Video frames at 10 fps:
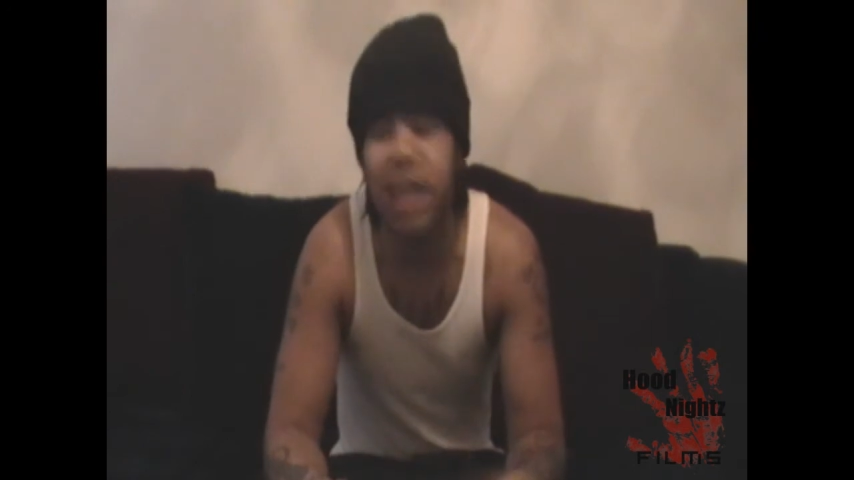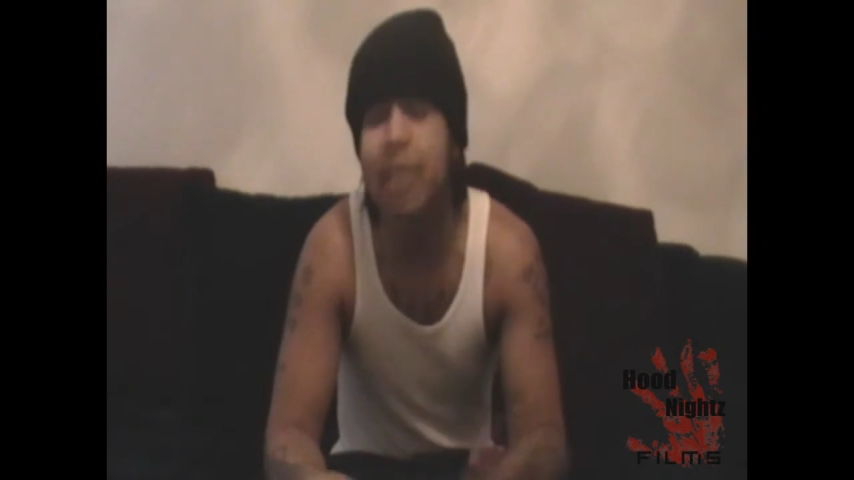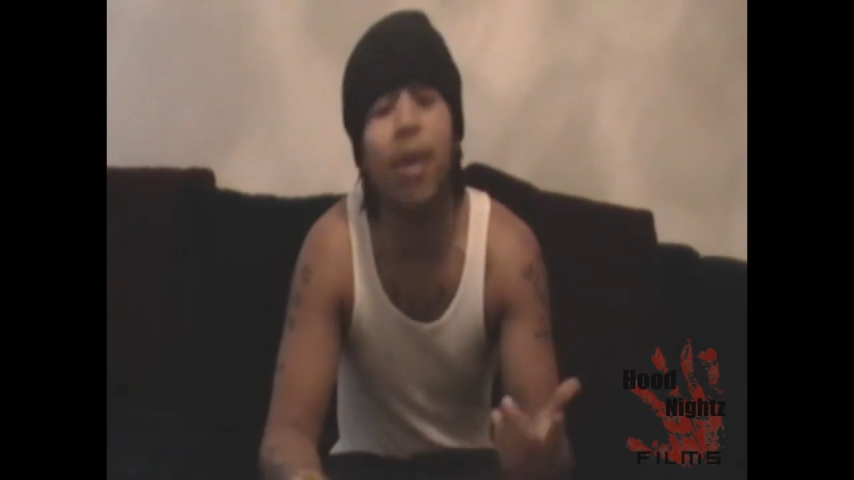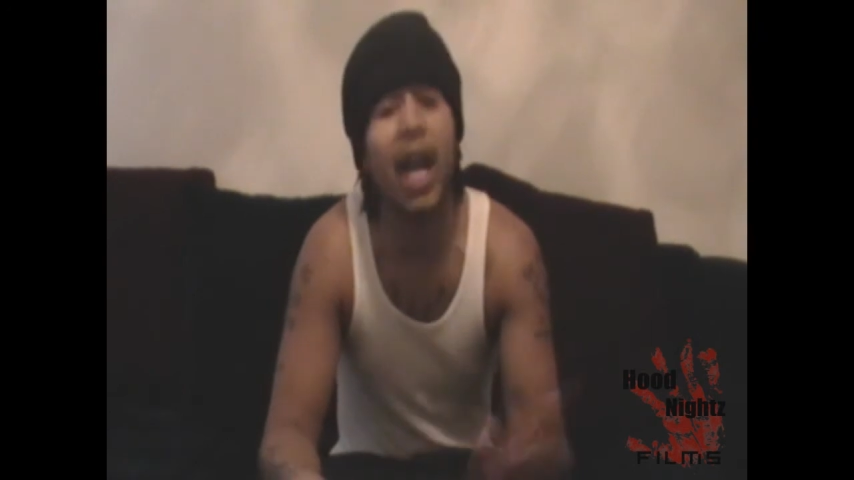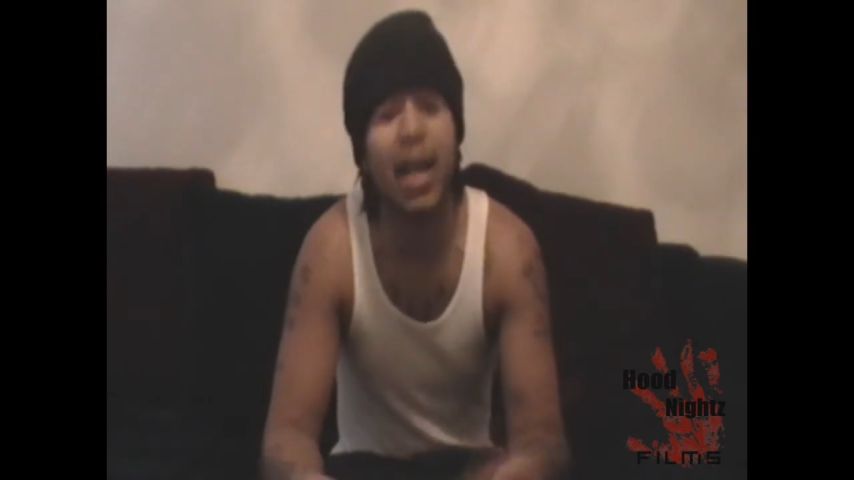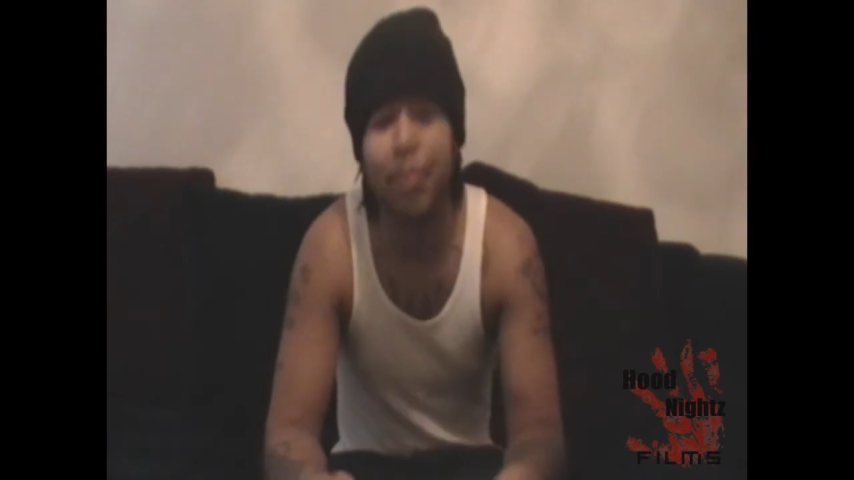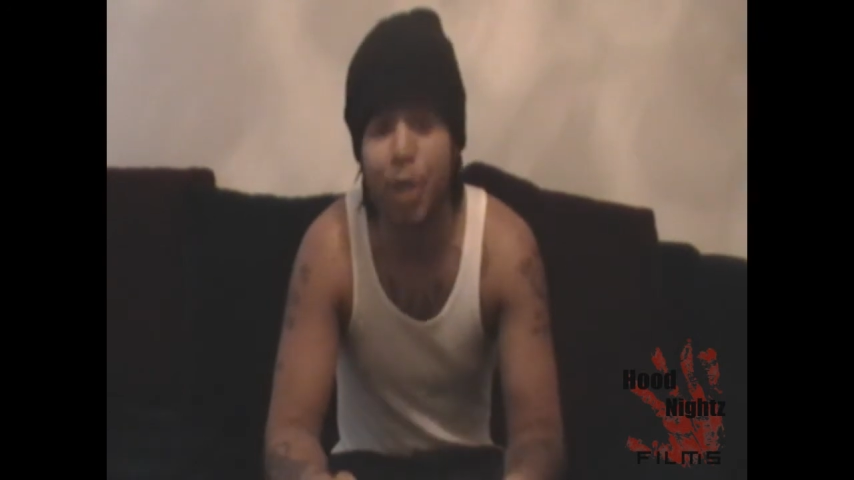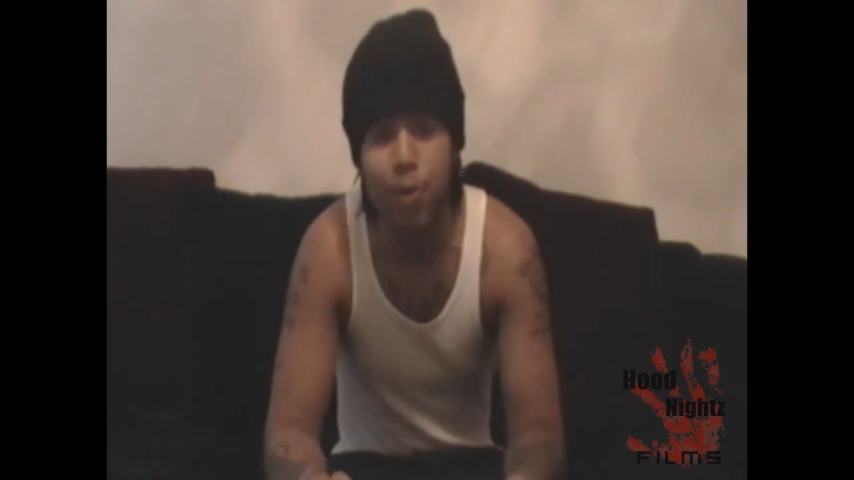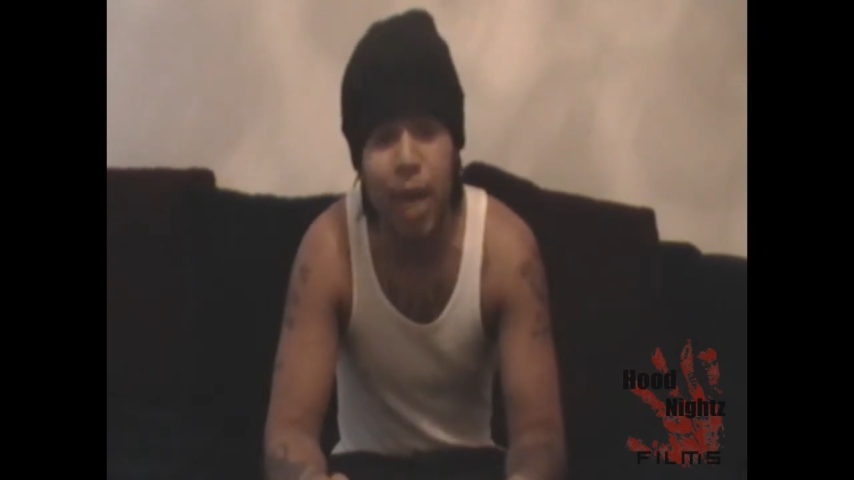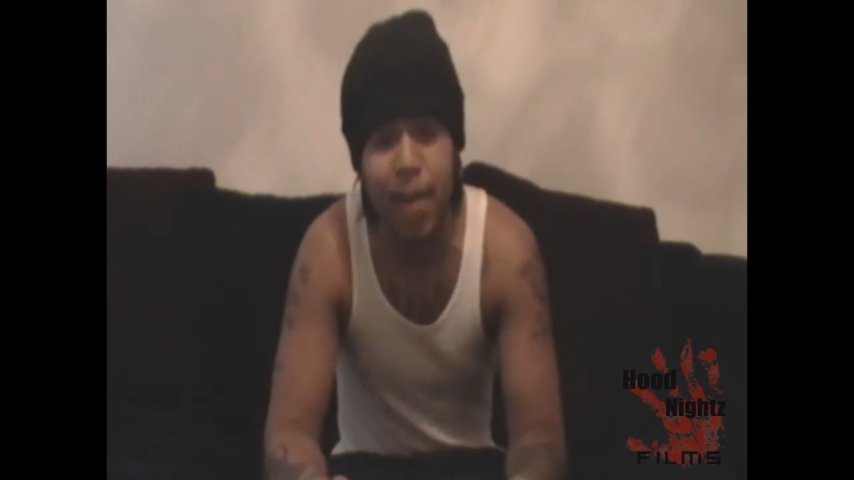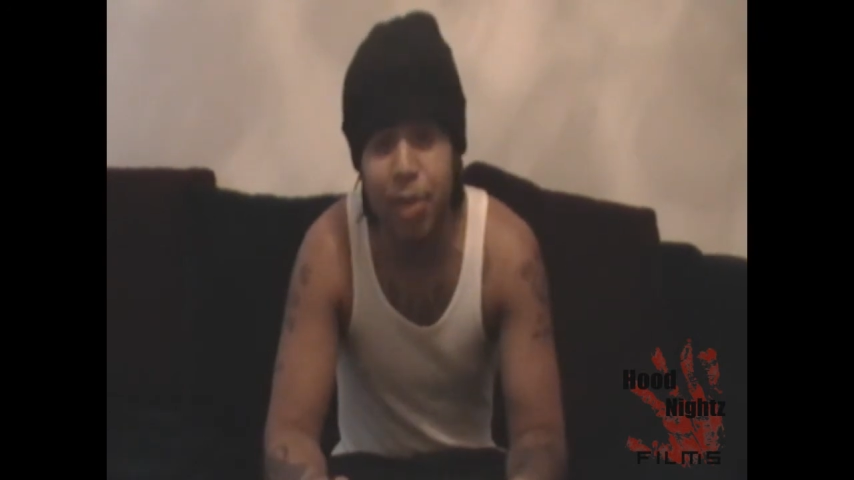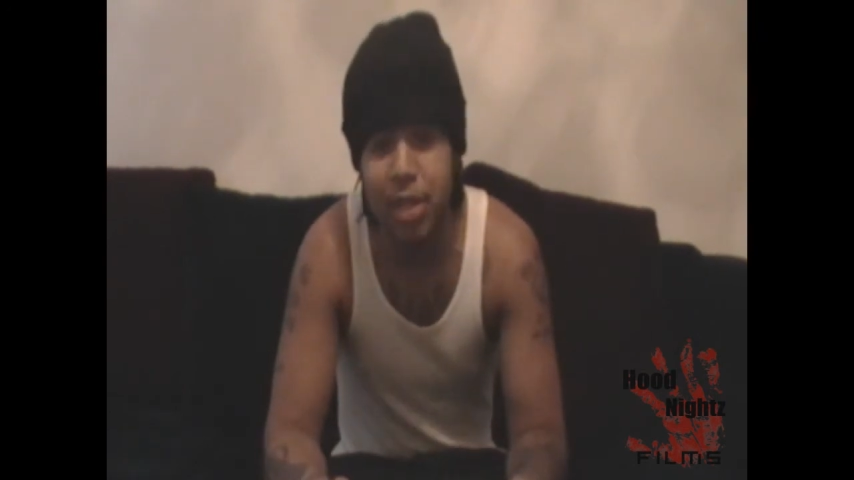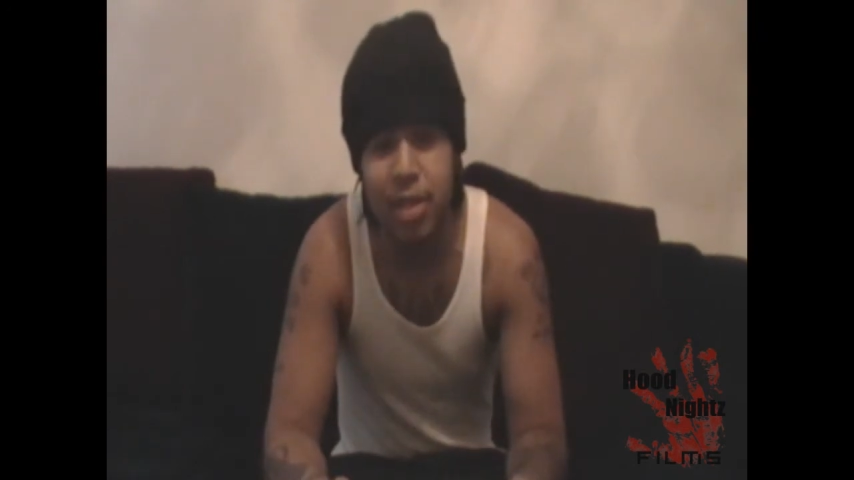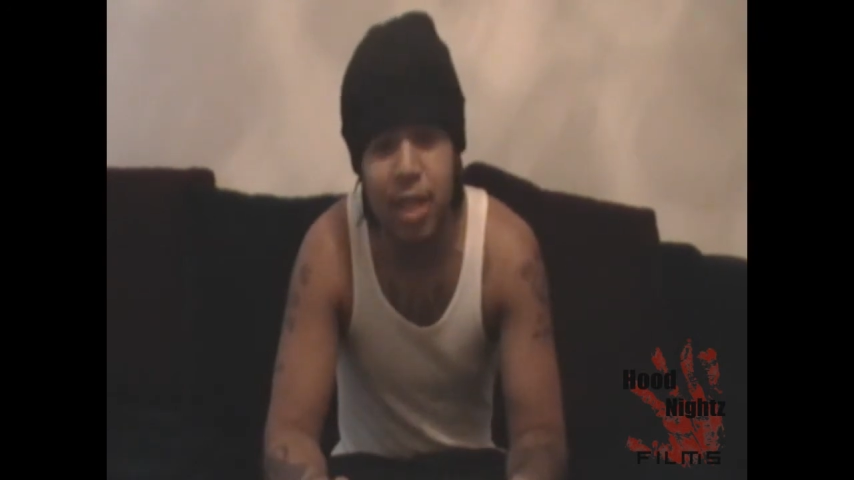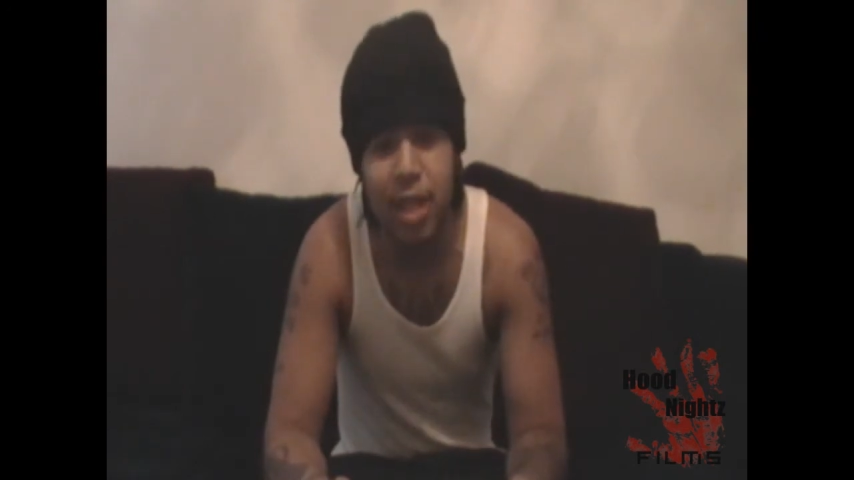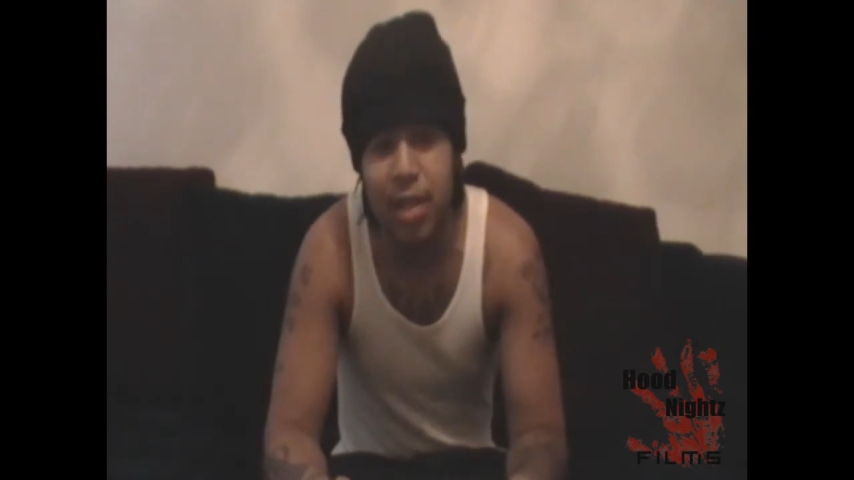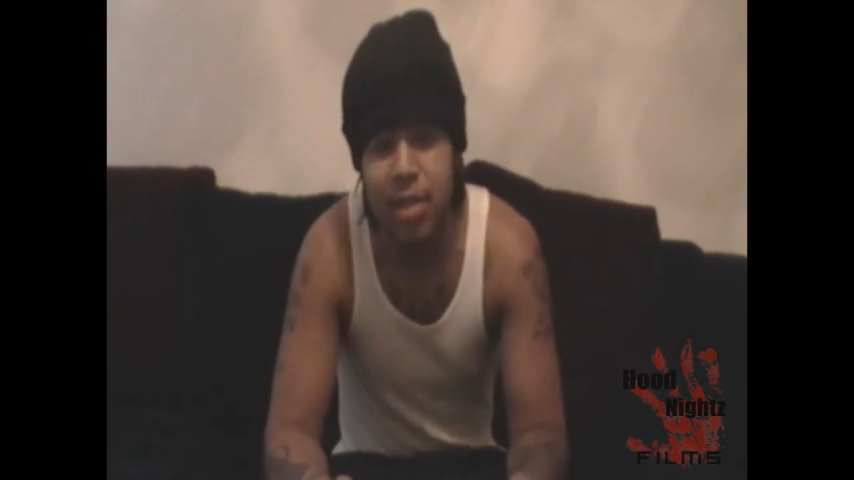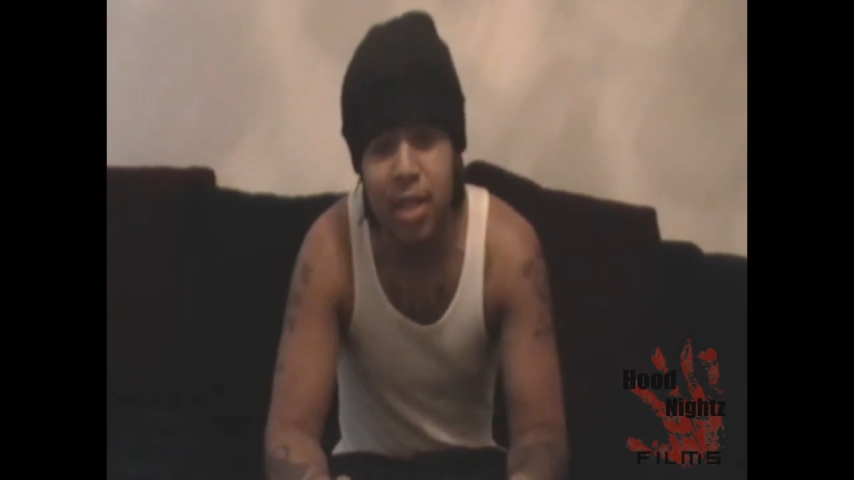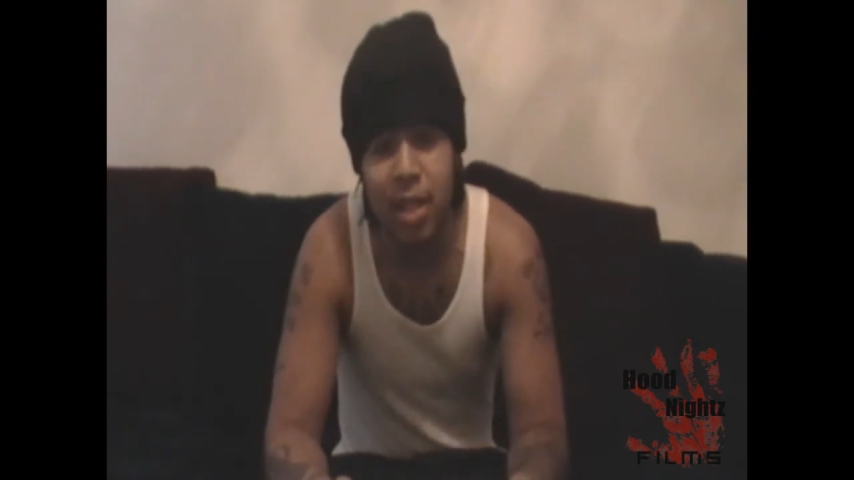Anybody can be a rapper these days.